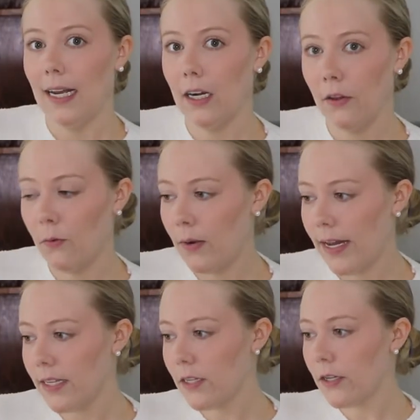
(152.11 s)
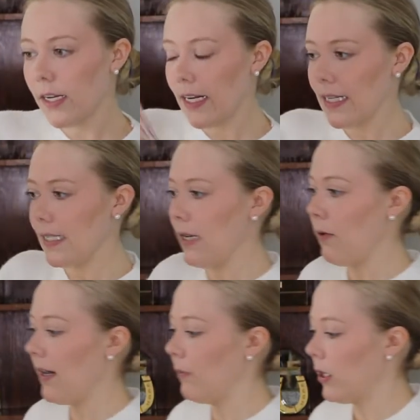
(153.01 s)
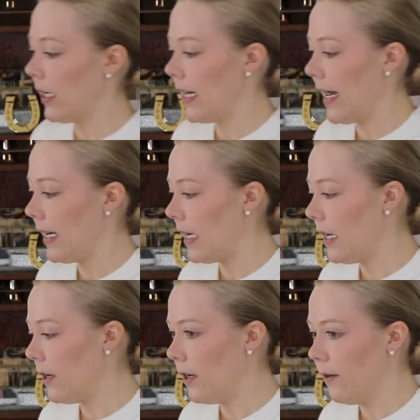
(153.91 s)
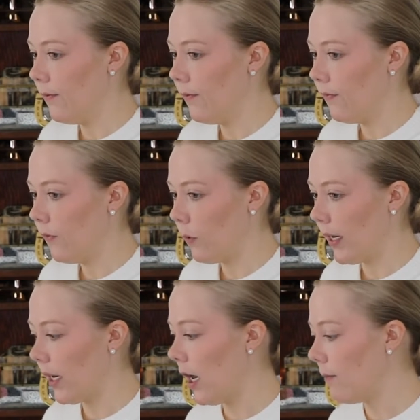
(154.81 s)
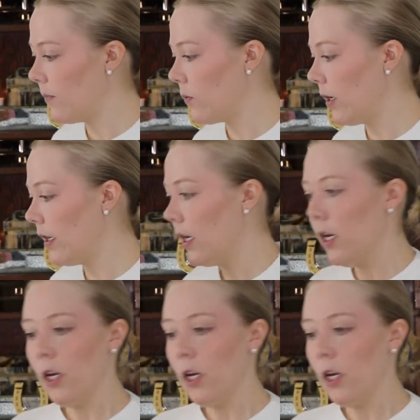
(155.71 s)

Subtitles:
out of the way so you can kind of see what I'm looking at here, what it comes with.